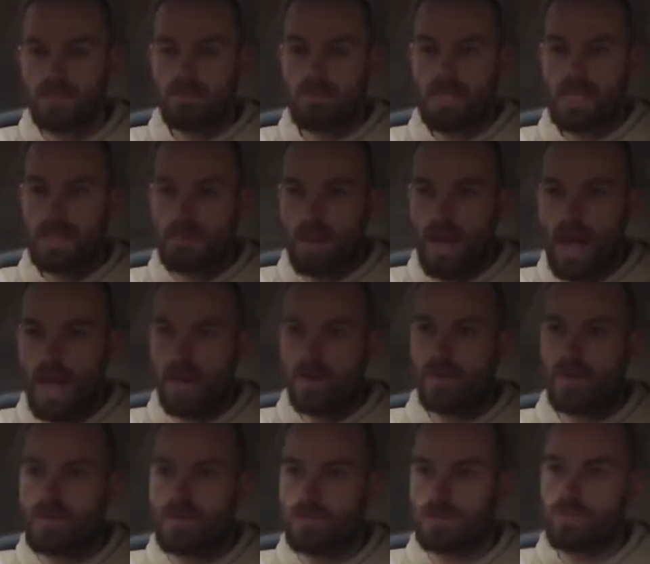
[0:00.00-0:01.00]
peak
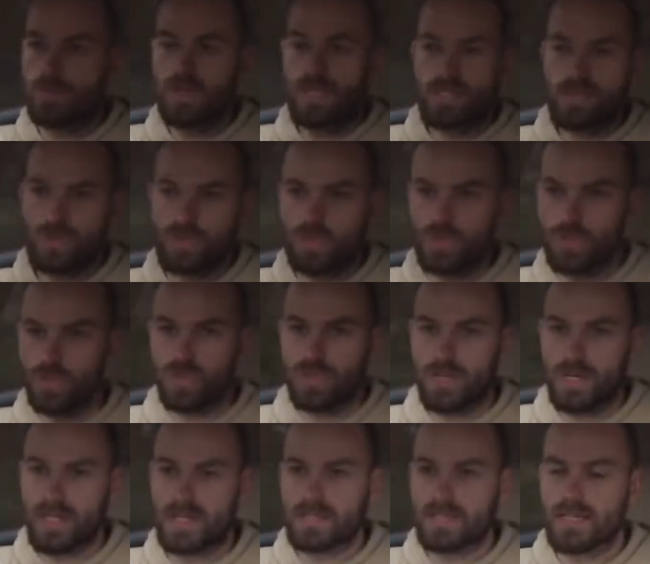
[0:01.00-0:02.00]
power or peak torque
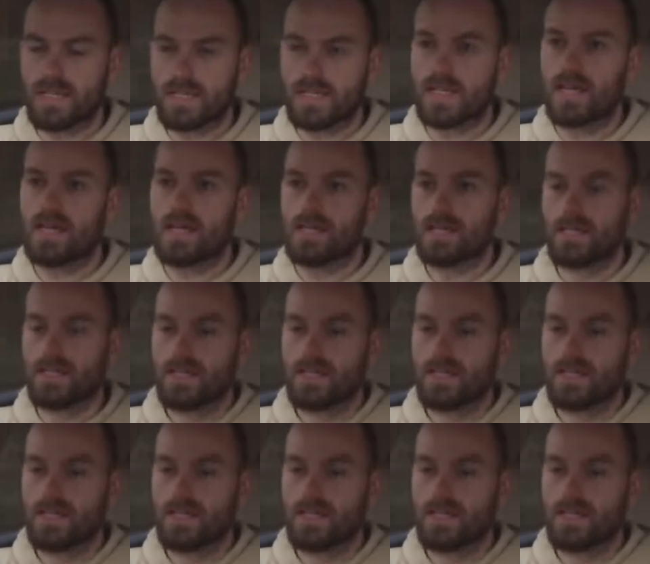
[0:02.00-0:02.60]
or anything like that.